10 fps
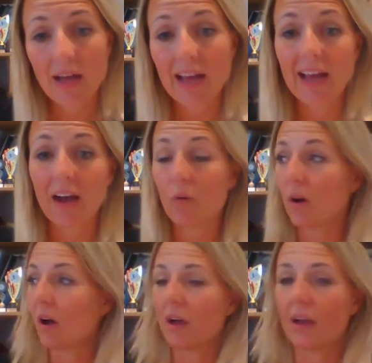how
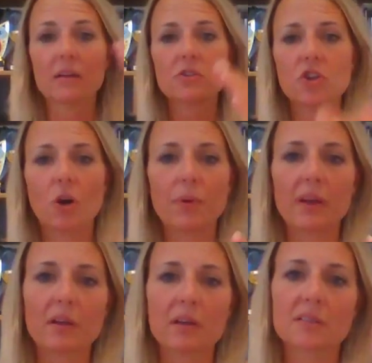I chop
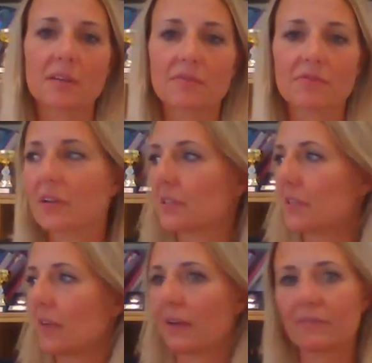it, cut it,
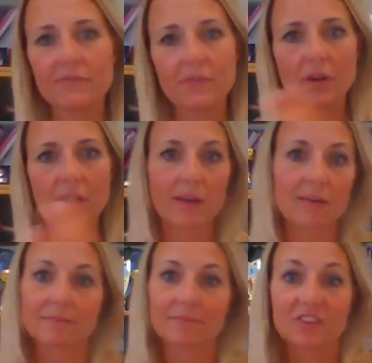fricassee it, fry it,
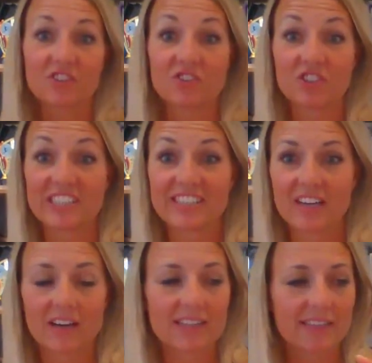
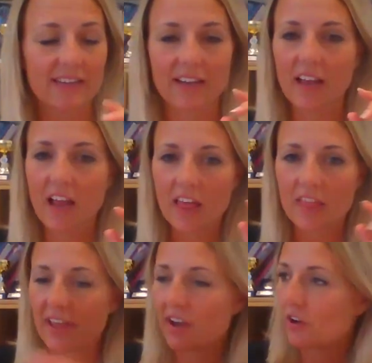disguise it.
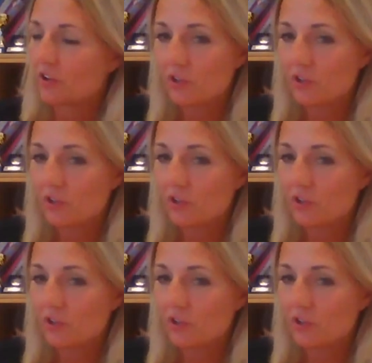They are